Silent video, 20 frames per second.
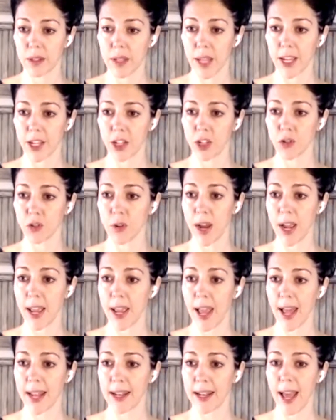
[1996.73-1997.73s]
Take your right
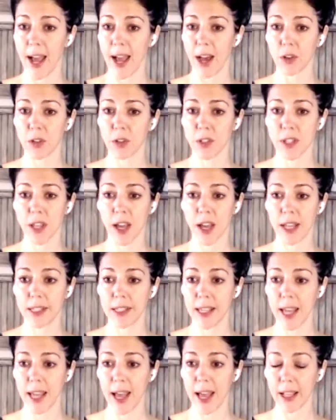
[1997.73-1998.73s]
hand outside
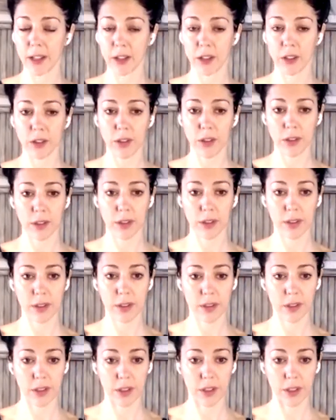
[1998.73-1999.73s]
the ankle.
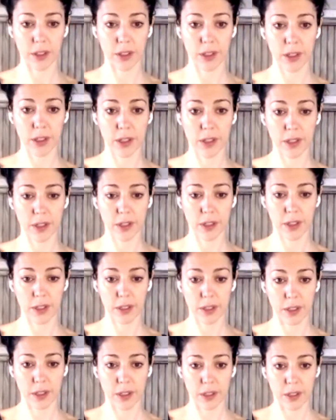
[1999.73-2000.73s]
Good.
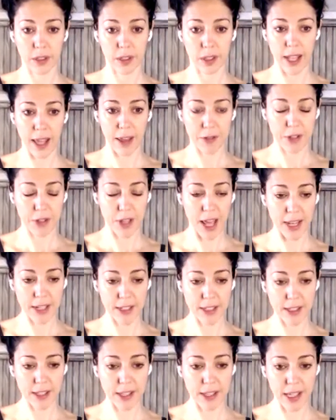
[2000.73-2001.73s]
Left
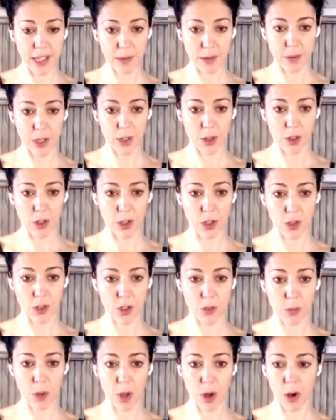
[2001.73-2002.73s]
hand to the hip. You can
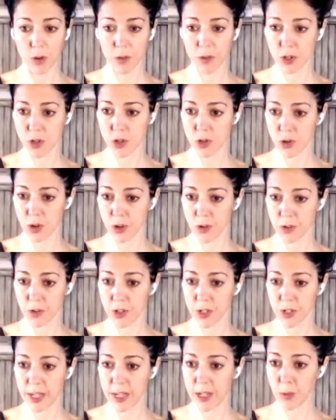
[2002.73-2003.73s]
use a block for sure if
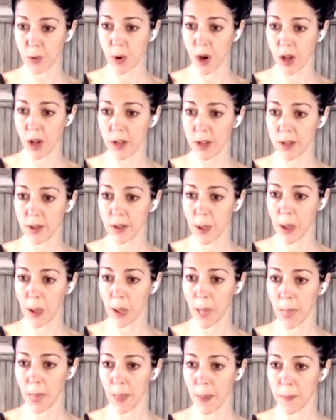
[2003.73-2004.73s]
you need one.
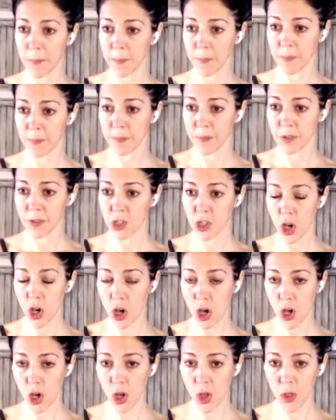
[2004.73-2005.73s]

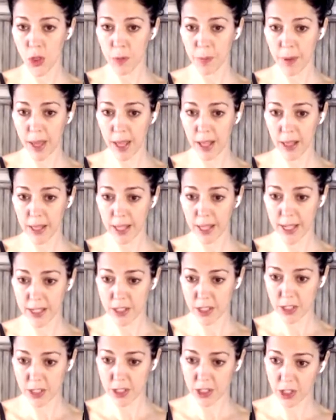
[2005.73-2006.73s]
Turn the belly
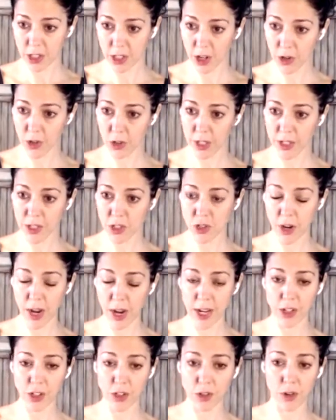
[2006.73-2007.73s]
and slowly
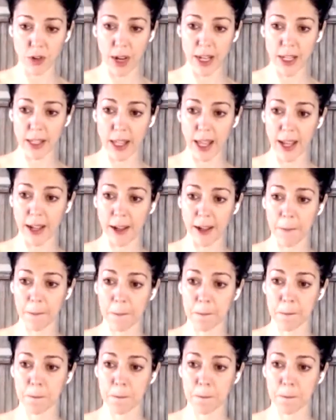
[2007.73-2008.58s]
straighten your right leg.